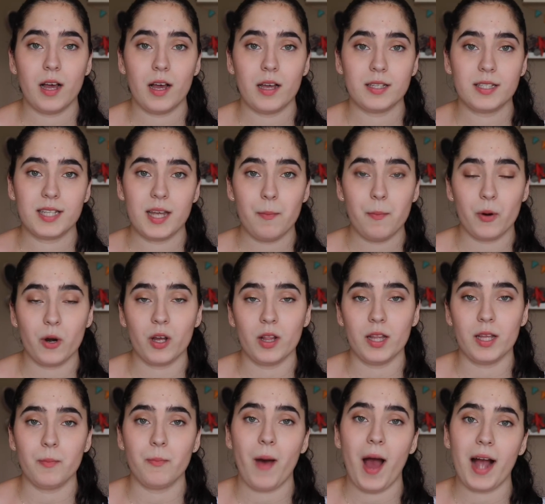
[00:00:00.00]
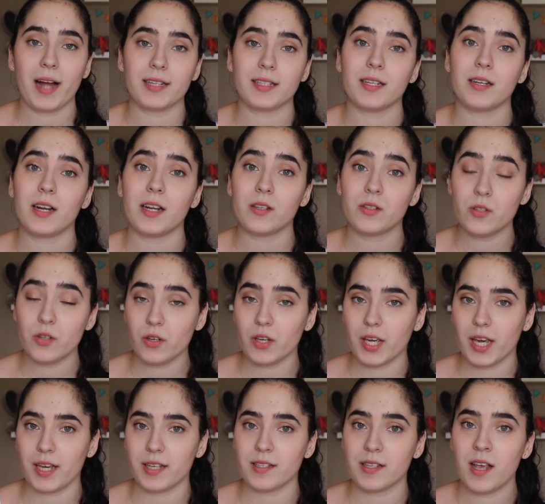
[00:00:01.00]
separately packed on a
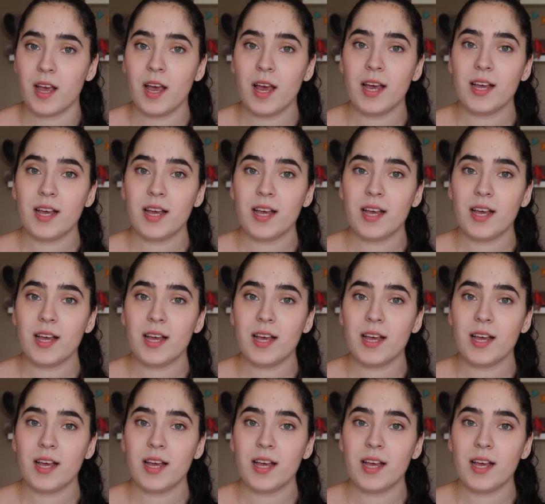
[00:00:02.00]
suitcase.